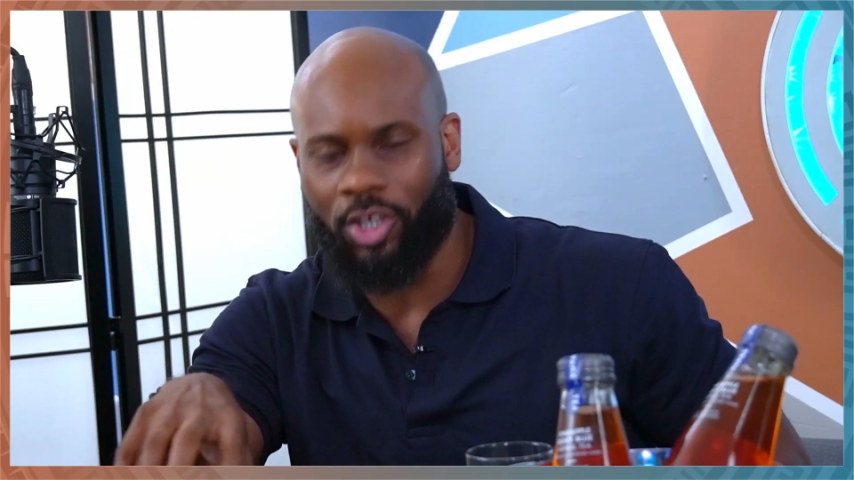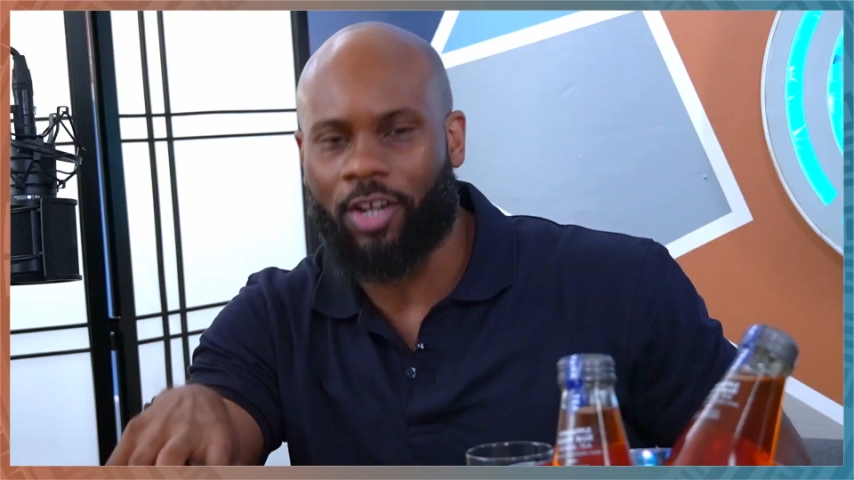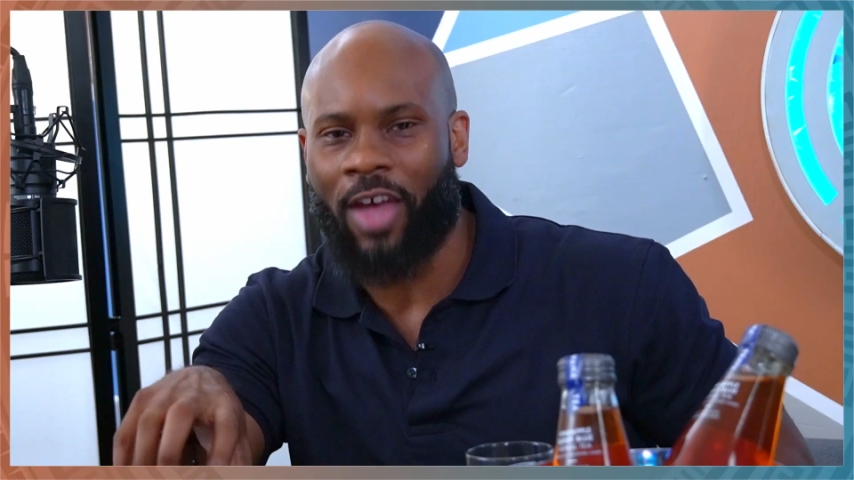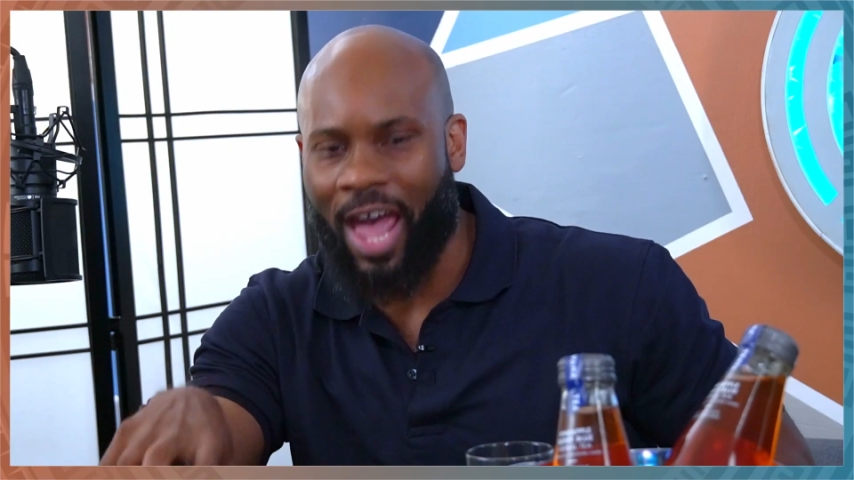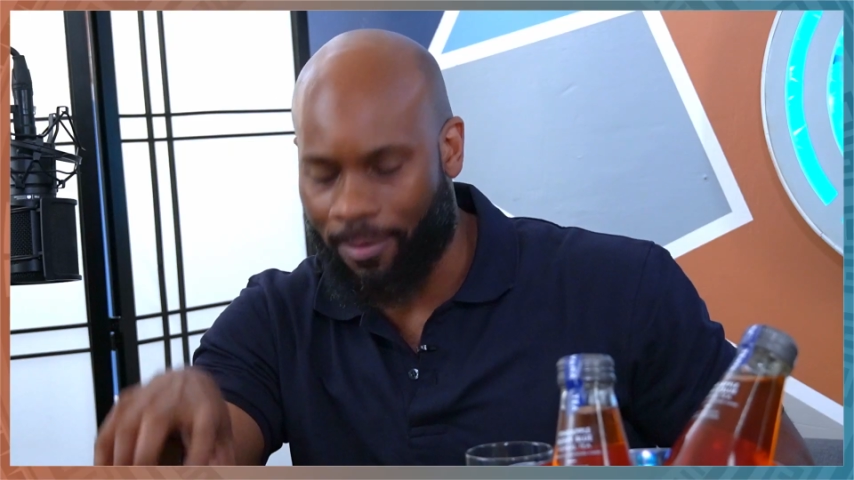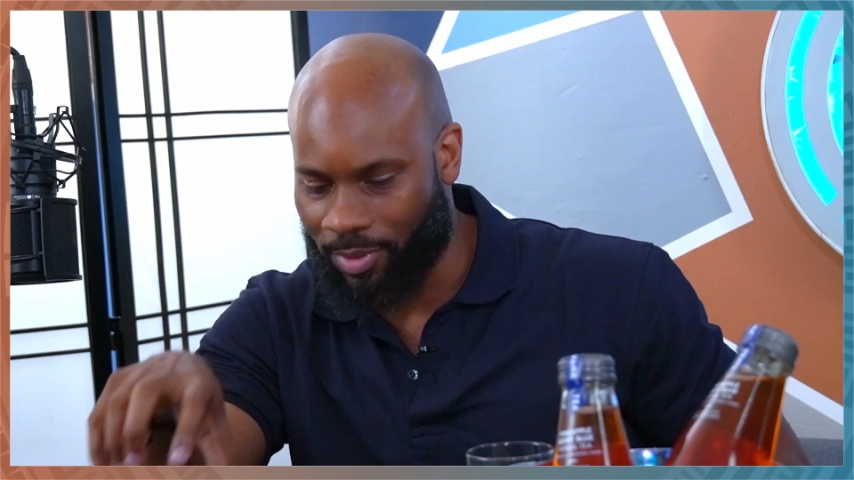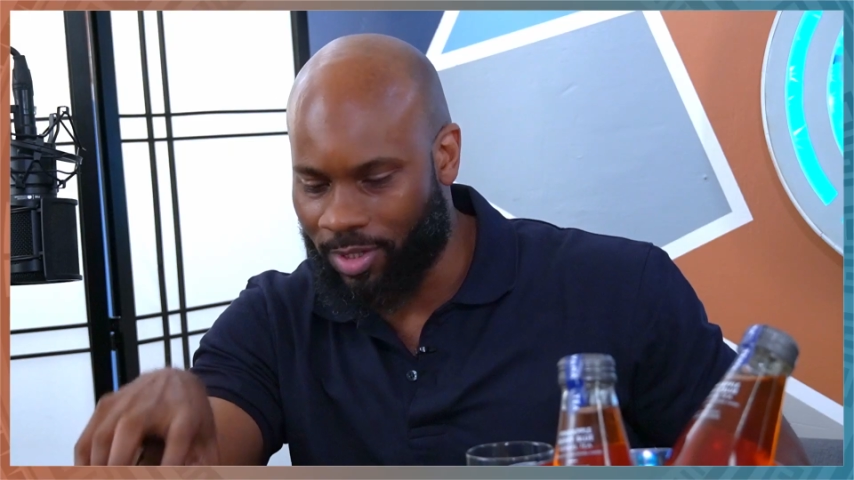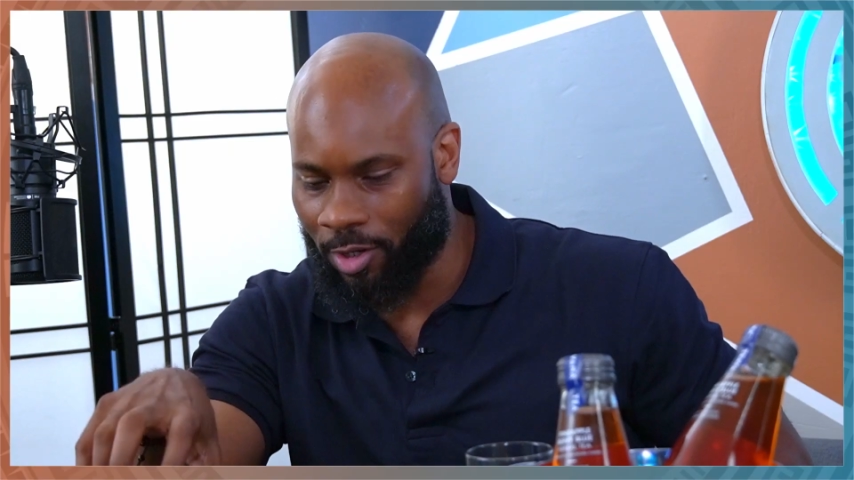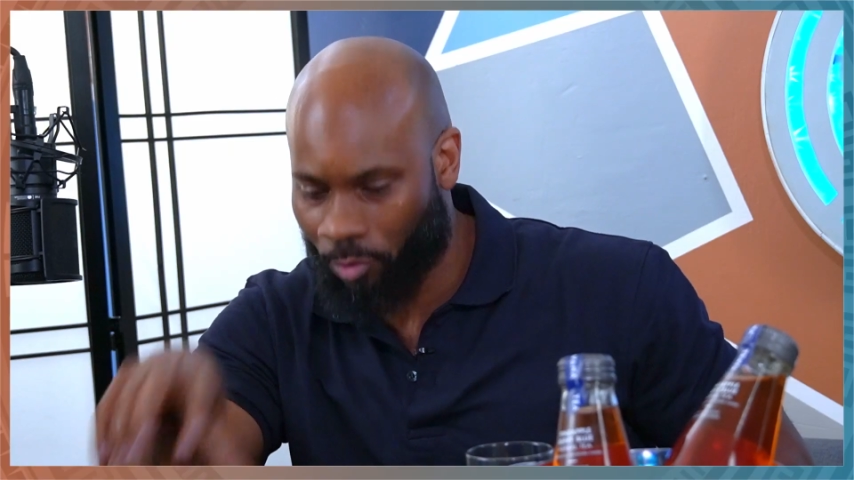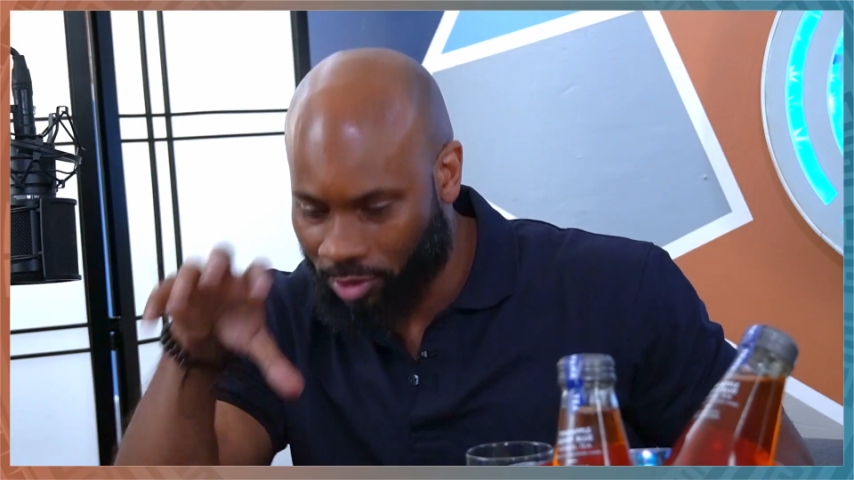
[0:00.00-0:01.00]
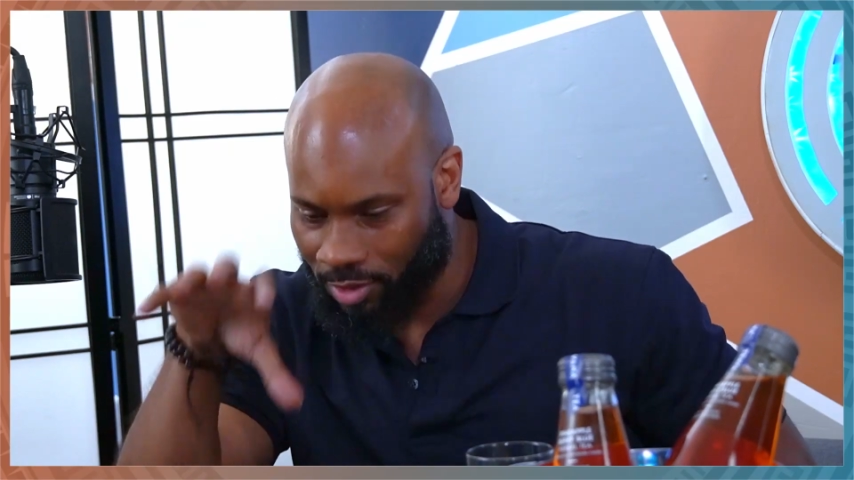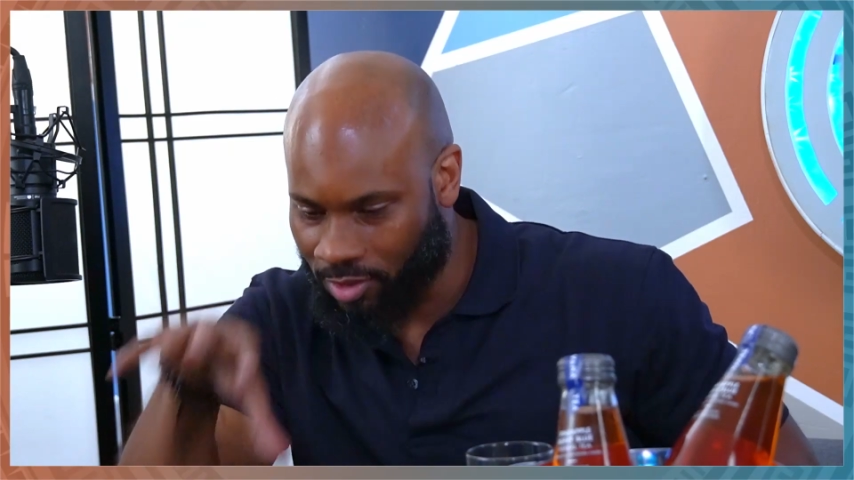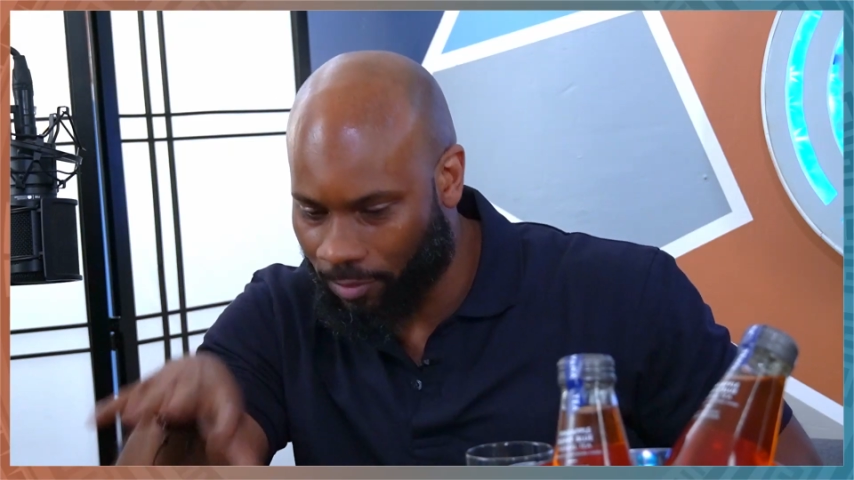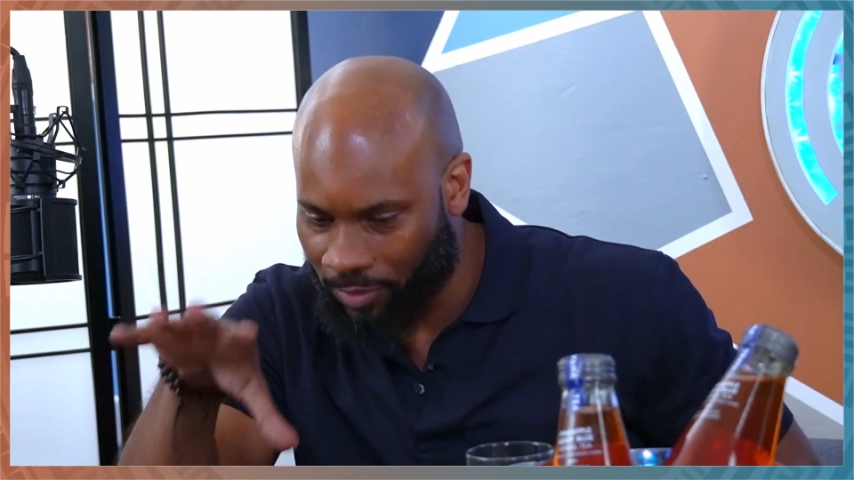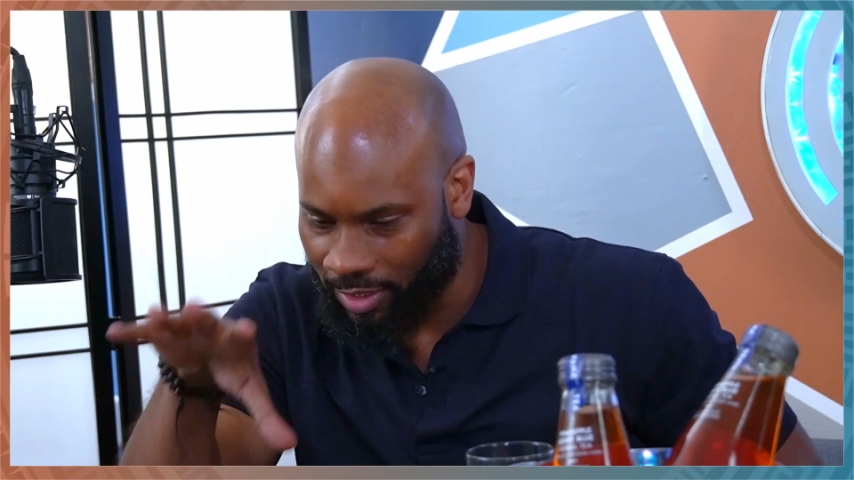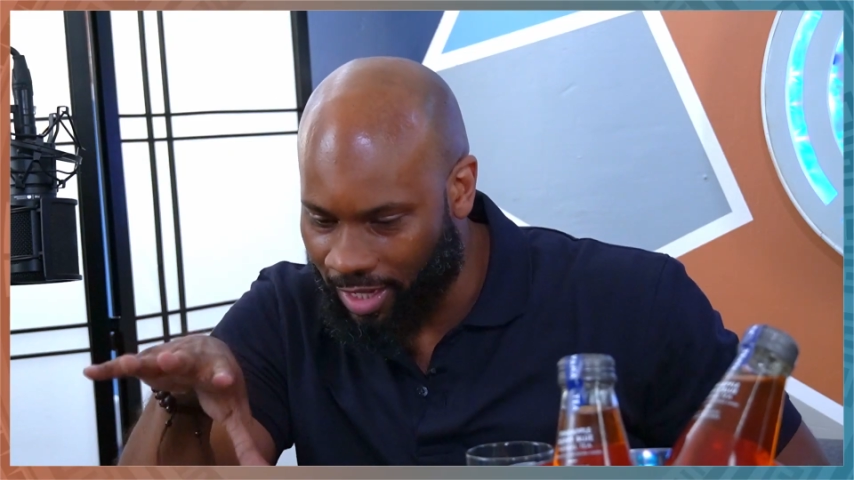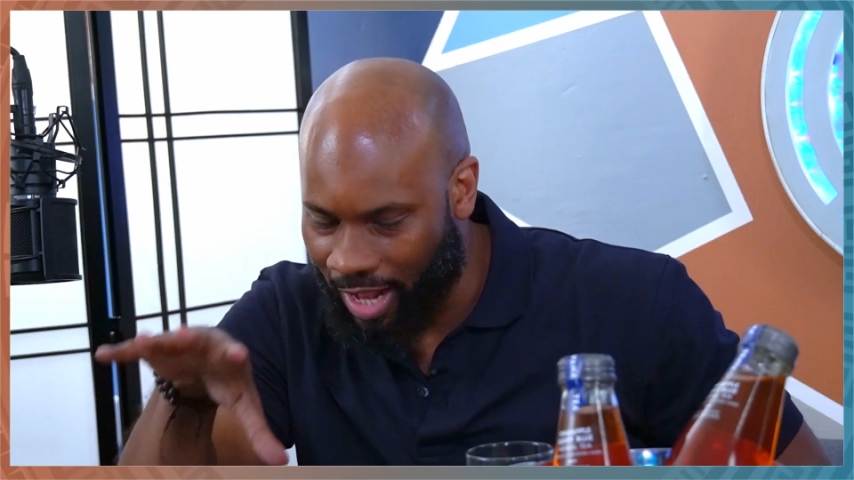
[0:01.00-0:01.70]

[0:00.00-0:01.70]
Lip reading: have happened here, which is something that